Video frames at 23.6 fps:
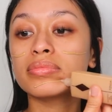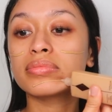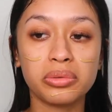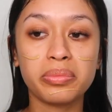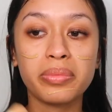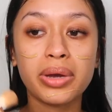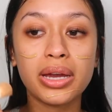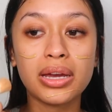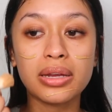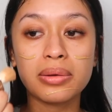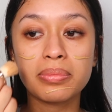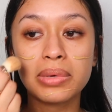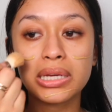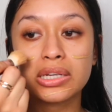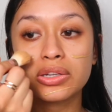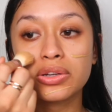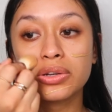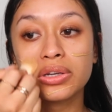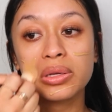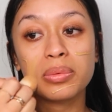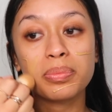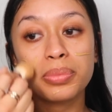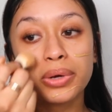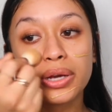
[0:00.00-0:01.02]
Don't mind my
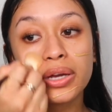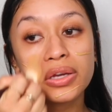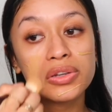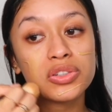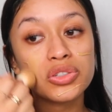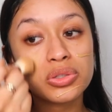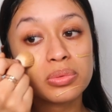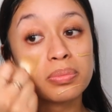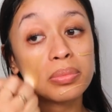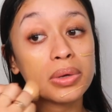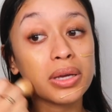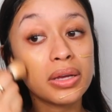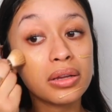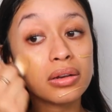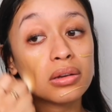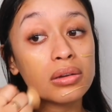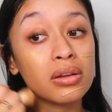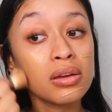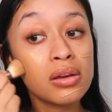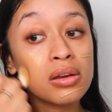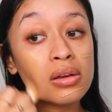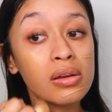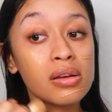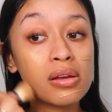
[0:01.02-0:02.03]
dirty brush, but
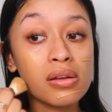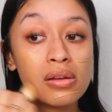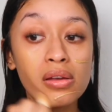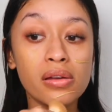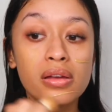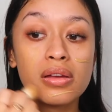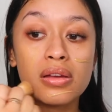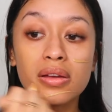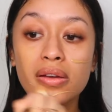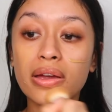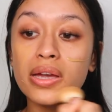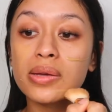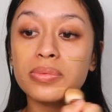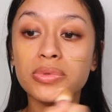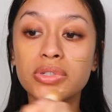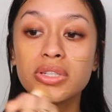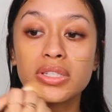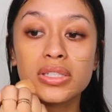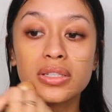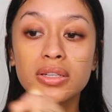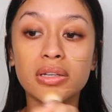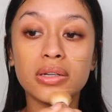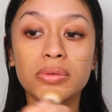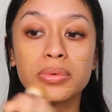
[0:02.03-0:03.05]
I'm
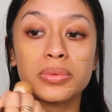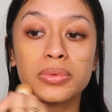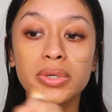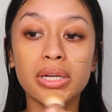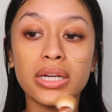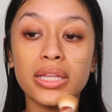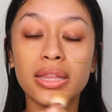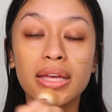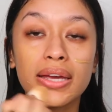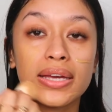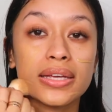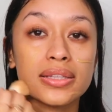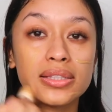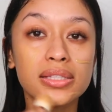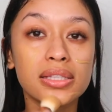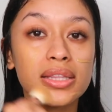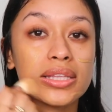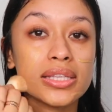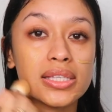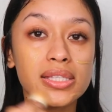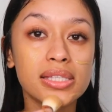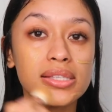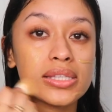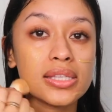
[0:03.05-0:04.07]
just gonna work that into
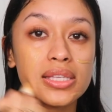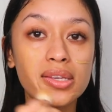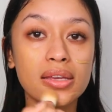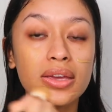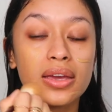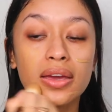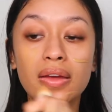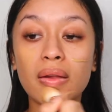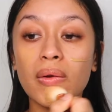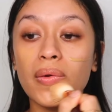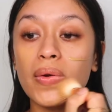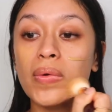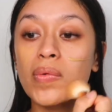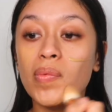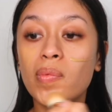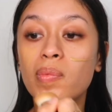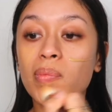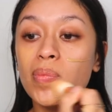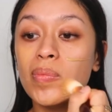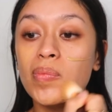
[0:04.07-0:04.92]
the skin.